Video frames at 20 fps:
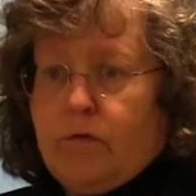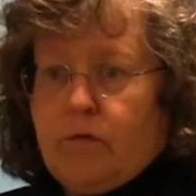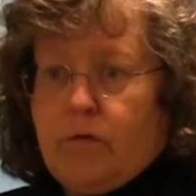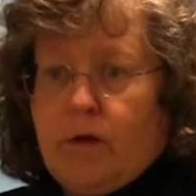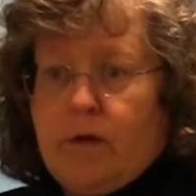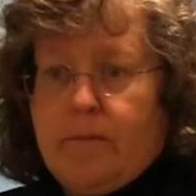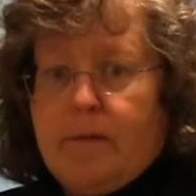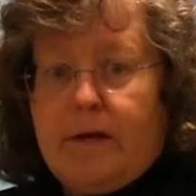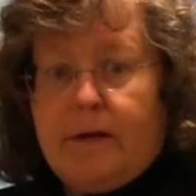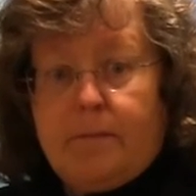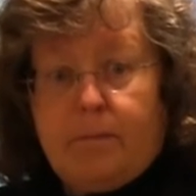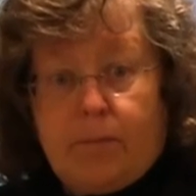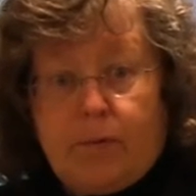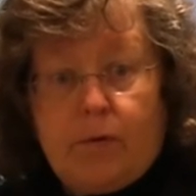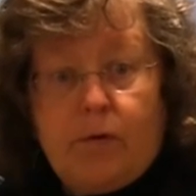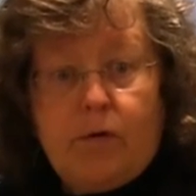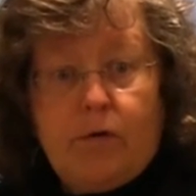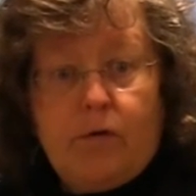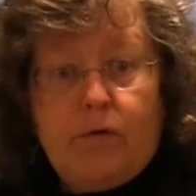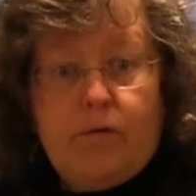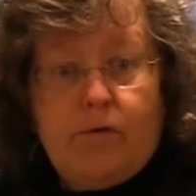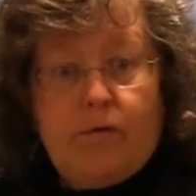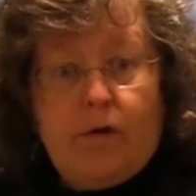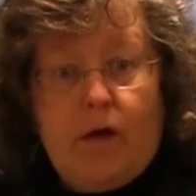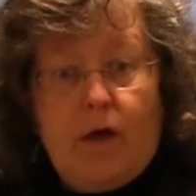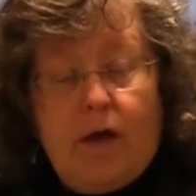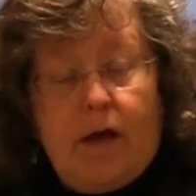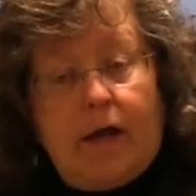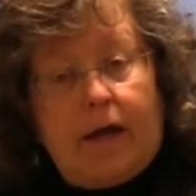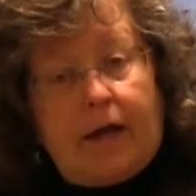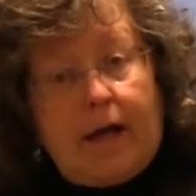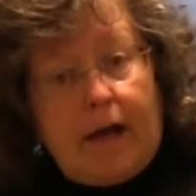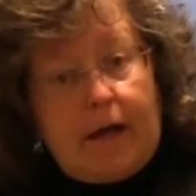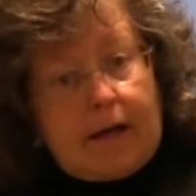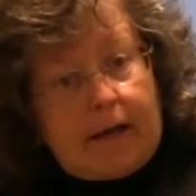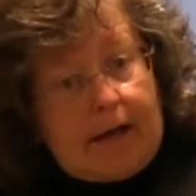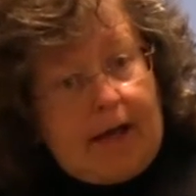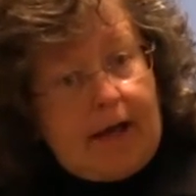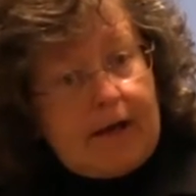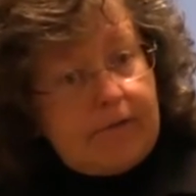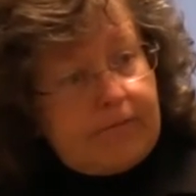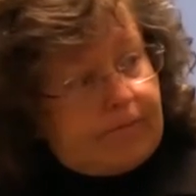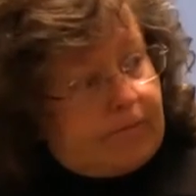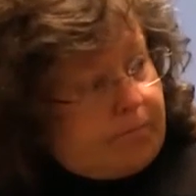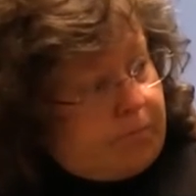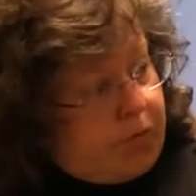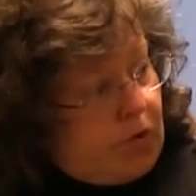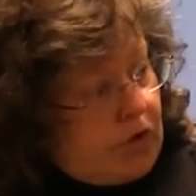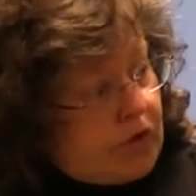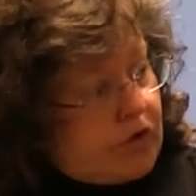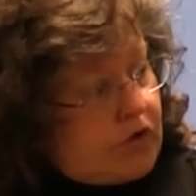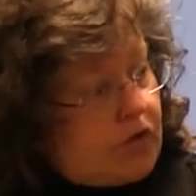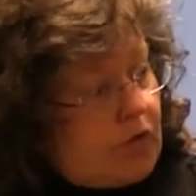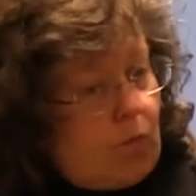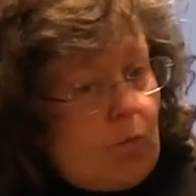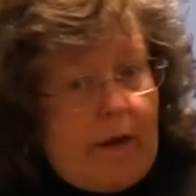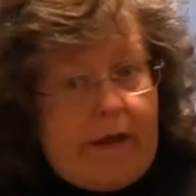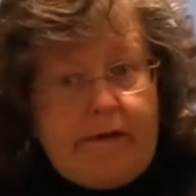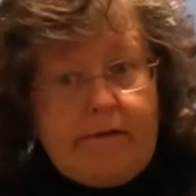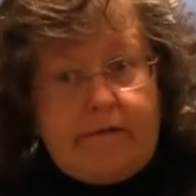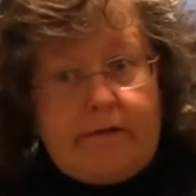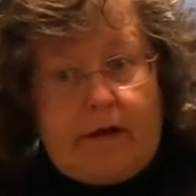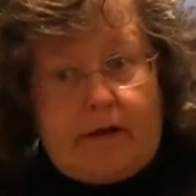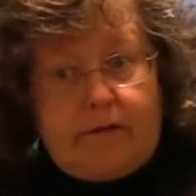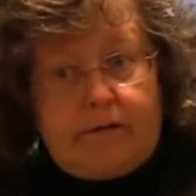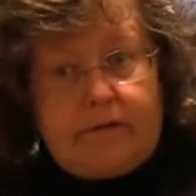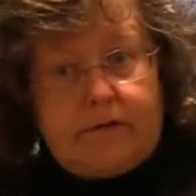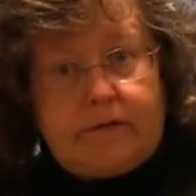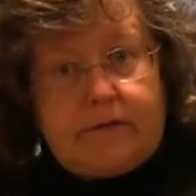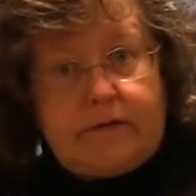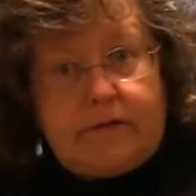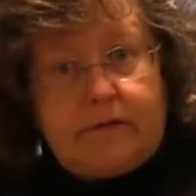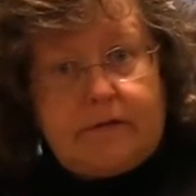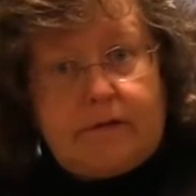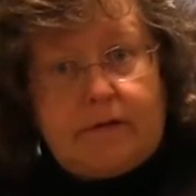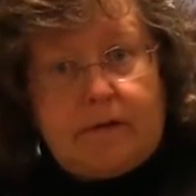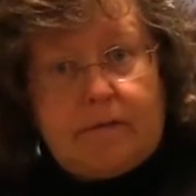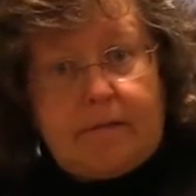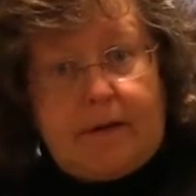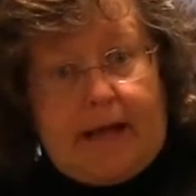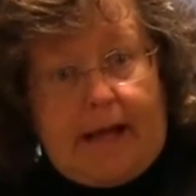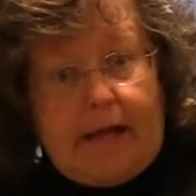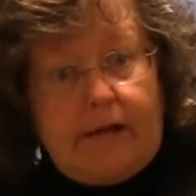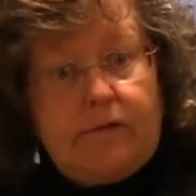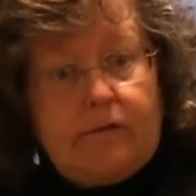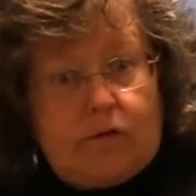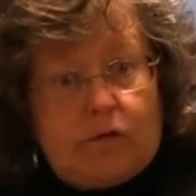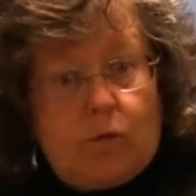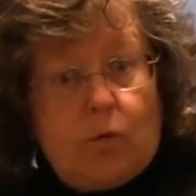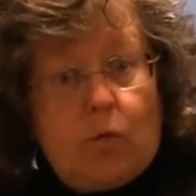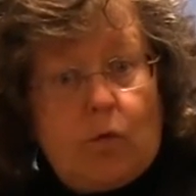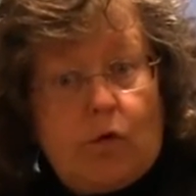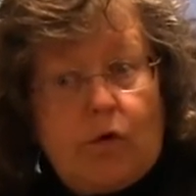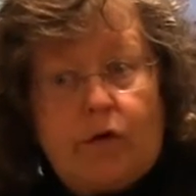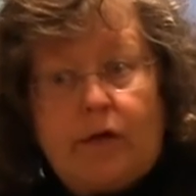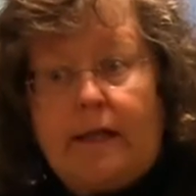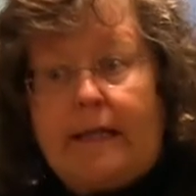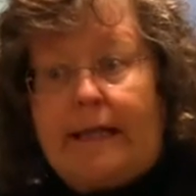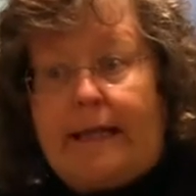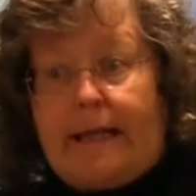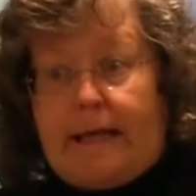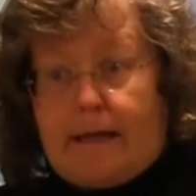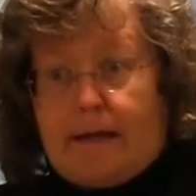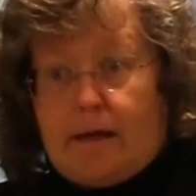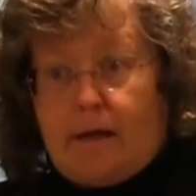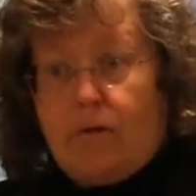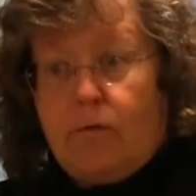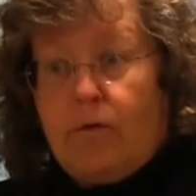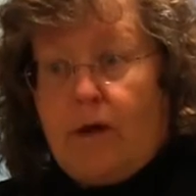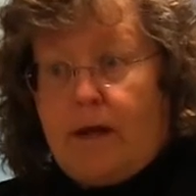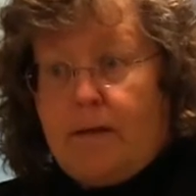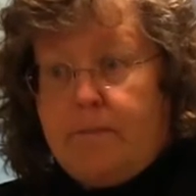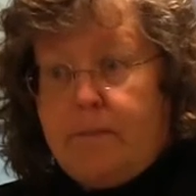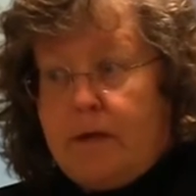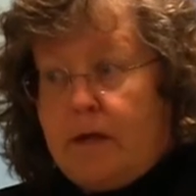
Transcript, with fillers: stream and improve kind of push the waste out of the system, and hence the word lean, right?